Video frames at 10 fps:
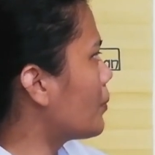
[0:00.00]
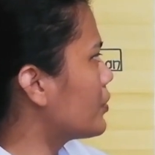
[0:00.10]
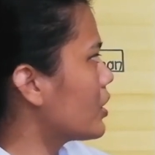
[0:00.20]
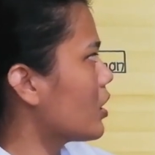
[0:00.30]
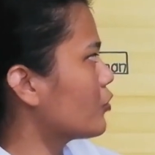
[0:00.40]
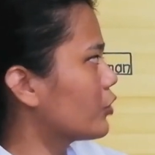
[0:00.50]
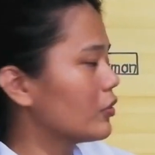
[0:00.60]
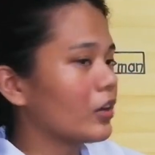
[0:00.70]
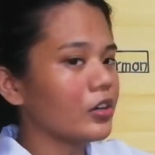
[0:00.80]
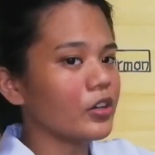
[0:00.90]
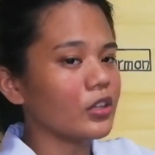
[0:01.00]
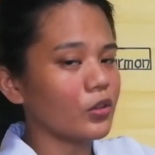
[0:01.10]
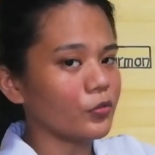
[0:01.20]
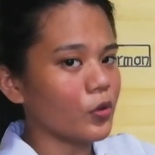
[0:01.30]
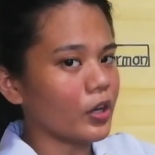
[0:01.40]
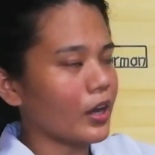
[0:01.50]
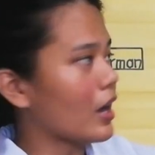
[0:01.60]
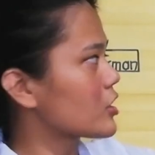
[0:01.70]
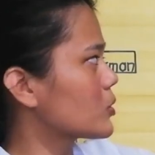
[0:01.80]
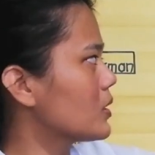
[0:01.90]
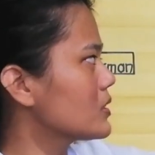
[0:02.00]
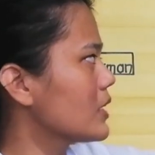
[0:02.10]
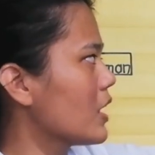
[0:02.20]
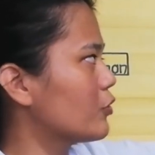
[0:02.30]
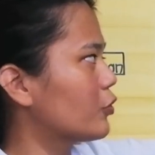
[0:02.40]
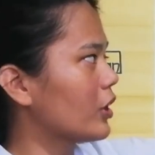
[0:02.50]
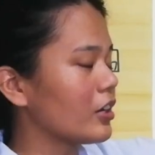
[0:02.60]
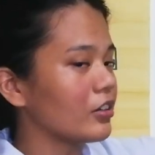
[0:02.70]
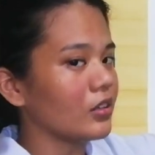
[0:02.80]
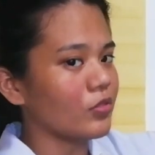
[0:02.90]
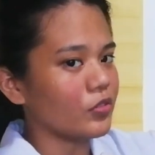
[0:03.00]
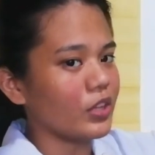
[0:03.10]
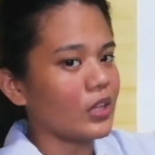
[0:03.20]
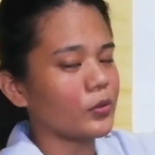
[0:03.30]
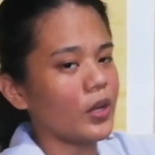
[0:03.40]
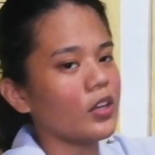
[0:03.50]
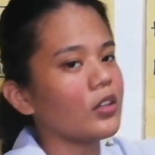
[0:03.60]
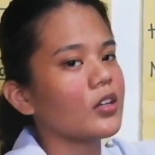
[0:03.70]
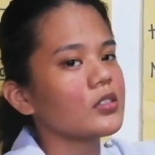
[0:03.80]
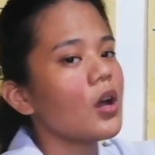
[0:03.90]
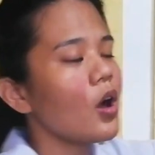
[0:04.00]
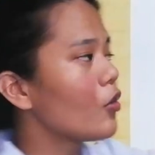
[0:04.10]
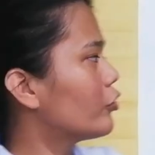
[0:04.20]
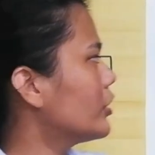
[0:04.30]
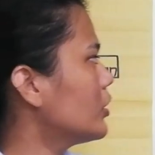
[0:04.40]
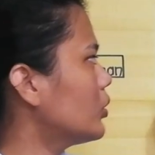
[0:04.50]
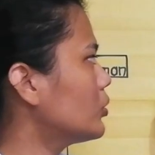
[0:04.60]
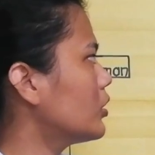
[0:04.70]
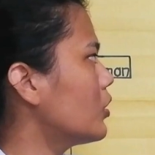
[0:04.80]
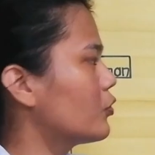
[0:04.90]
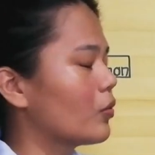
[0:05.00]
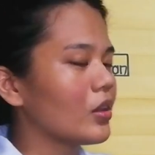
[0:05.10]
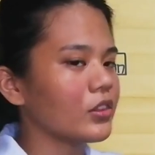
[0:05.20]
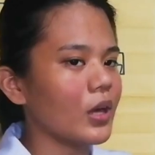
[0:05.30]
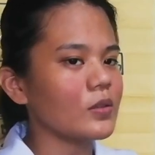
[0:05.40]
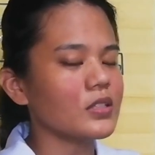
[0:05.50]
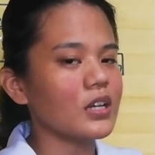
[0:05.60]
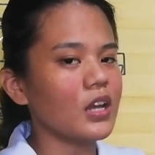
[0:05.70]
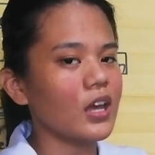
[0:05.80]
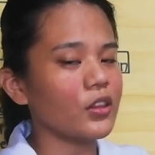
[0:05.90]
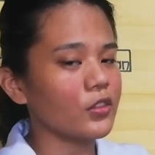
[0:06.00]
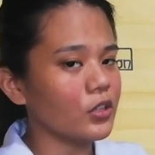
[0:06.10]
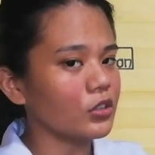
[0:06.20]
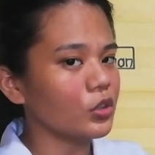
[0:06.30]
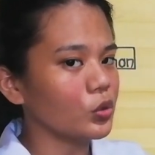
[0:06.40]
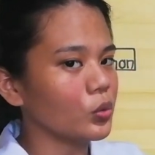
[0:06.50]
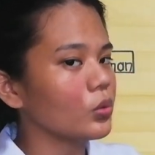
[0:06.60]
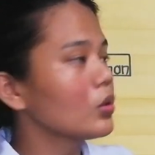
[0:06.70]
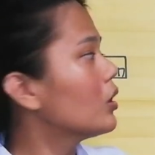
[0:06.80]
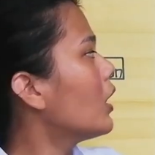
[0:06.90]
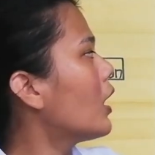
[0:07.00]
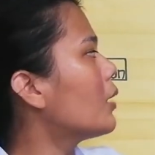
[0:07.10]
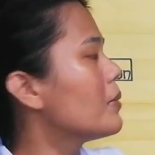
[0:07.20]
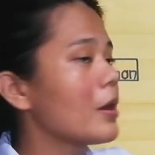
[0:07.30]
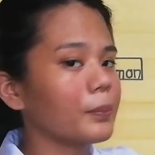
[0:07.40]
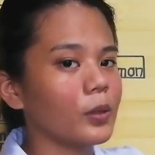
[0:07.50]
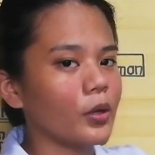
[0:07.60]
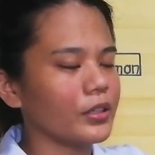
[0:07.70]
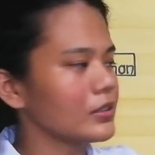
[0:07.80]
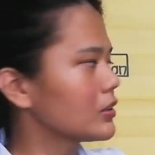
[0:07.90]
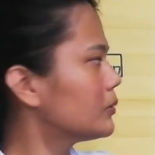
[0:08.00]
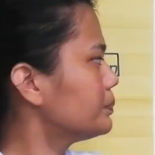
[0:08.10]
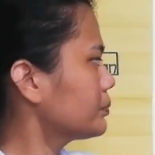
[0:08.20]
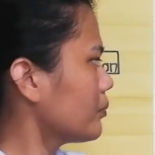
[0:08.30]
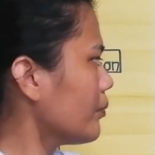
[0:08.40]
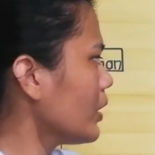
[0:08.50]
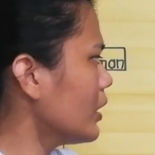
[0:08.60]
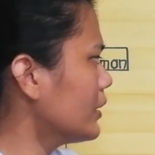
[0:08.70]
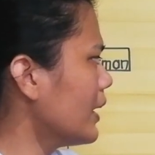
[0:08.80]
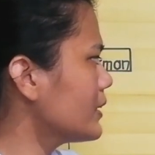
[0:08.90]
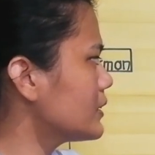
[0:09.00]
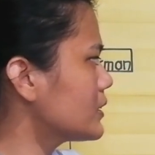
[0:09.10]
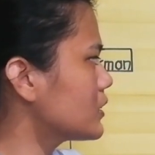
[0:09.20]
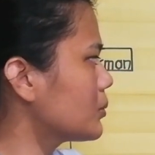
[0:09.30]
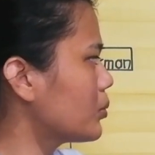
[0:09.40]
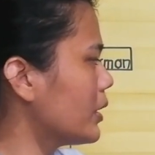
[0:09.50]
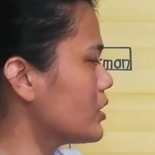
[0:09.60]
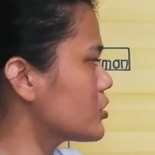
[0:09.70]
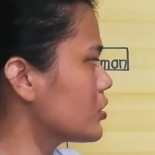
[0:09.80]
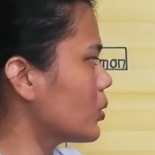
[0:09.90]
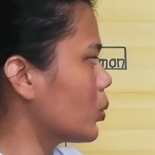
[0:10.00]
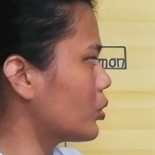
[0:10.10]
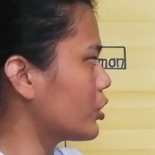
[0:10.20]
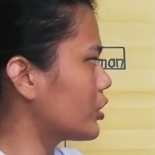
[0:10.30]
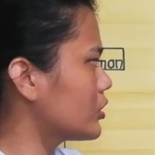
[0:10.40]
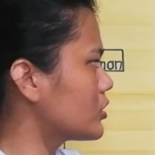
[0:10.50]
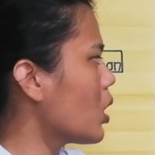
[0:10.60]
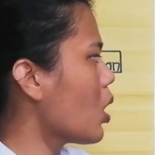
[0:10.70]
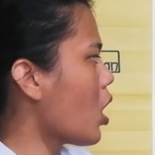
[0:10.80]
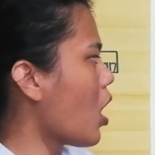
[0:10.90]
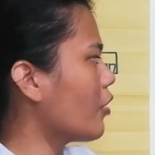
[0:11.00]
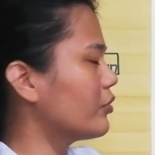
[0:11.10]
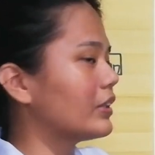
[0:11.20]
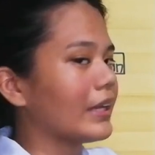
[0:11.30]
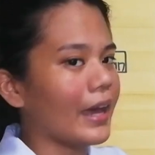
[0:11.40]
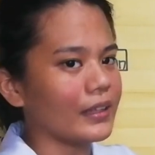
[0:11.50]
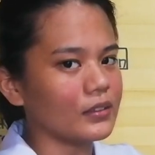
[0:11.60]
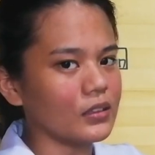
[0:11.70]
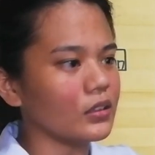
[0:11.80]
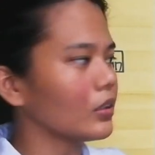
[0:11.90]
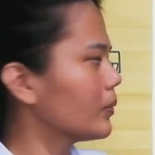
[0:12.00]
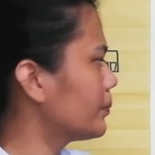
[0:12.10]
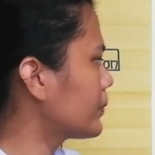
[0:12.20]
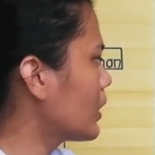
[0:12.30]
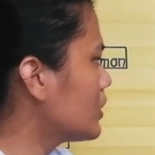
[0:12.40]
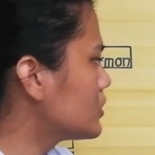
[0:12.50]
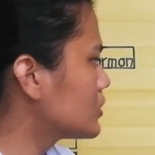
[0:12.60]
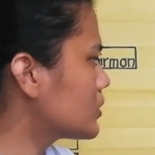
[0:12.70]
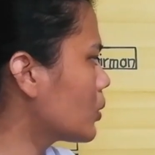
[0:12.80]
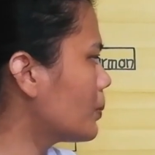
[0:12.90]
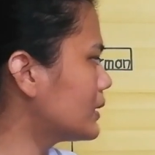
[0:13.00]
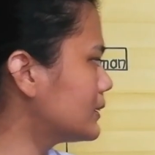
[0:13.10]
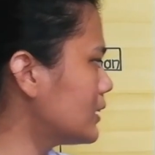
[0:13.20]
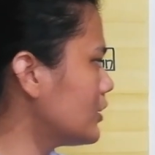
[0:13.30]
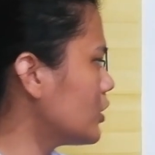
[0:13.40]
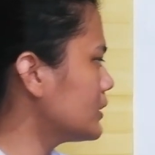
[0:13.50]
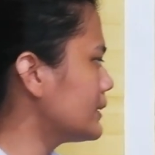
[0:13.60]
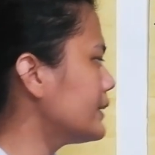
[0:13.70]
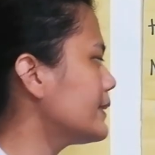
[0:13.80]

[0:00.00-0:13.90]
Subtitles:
There are 504 casuals and 458 regulars for a total of 1,032 employees. Next is the major owners of the entity. So Basilio C.